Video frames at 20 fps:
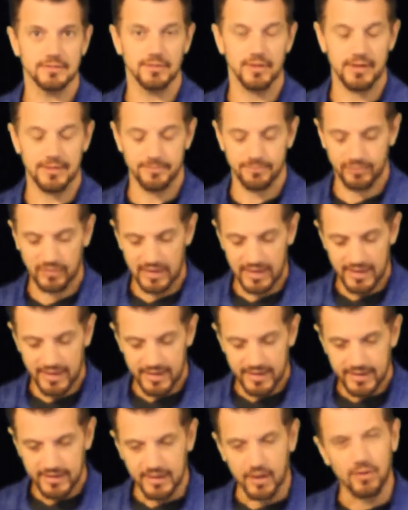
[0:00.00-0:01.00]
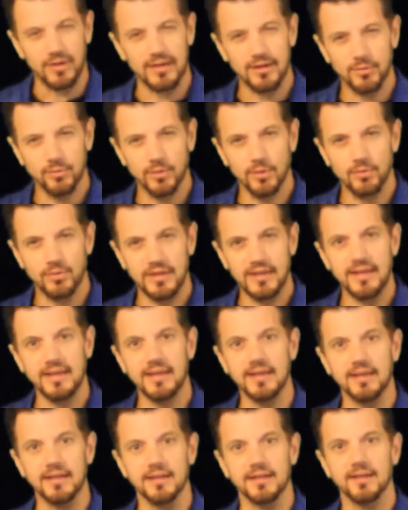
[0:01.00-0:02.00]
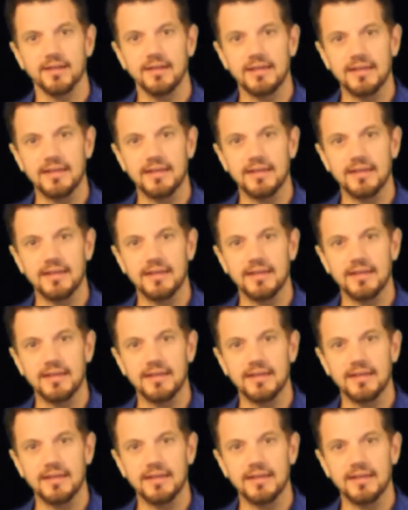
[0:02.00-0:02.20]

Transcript: Okay? Now get a routine.